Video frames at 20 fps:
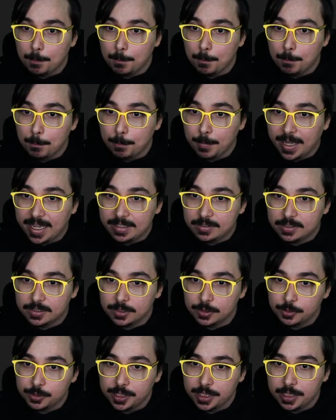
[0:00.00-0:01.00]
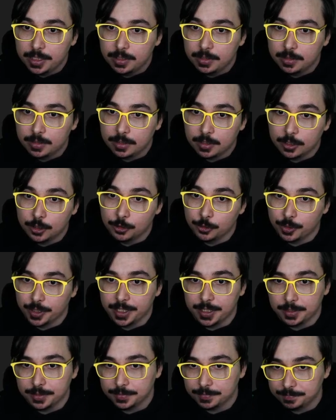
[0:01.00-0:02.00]
Masonry
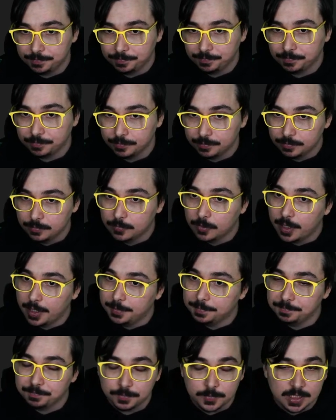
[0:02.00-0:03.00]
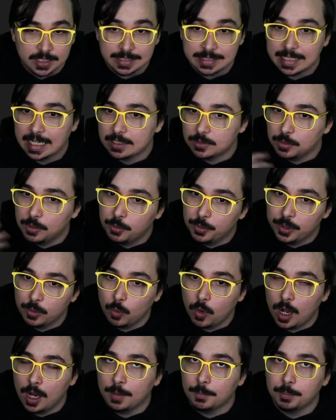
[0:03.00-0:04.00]
Grid, right? Because that's what we
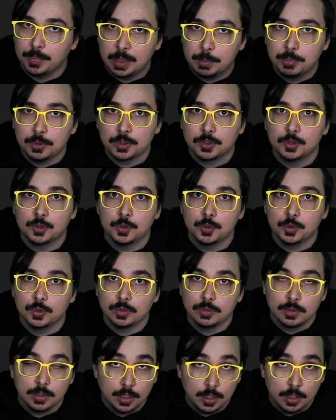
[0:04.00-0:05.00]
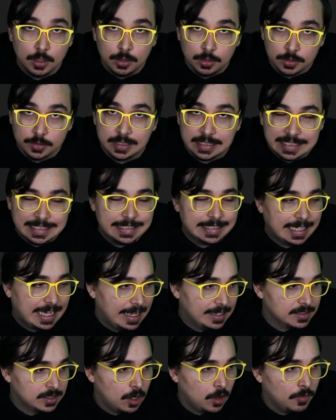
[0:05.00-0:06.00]
want people to see it
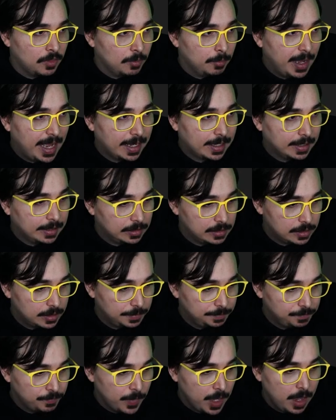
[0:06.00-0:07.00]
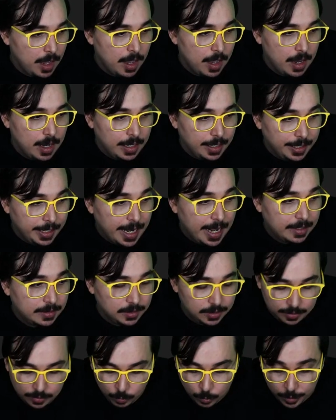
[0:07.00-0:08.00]
as on the backend.
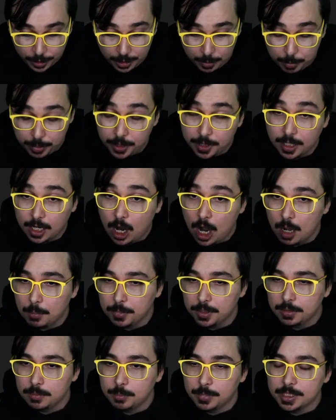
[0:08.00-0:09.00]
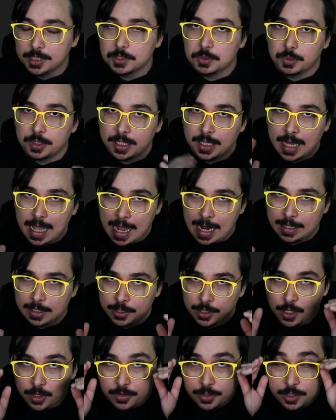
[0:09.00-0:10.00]
Next, we're going to put a comma because we're going to add
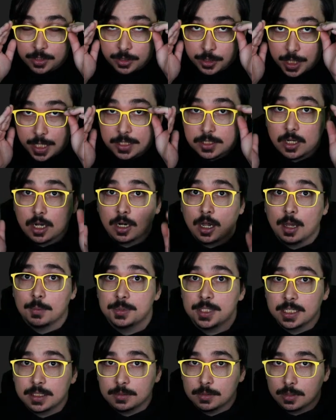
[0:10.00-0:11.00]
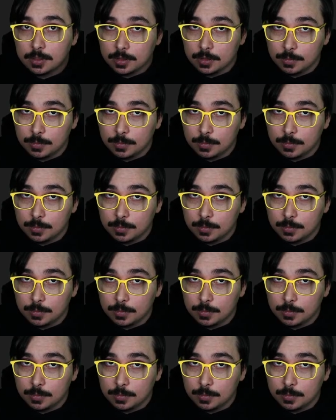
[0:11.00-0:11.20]
another JSON object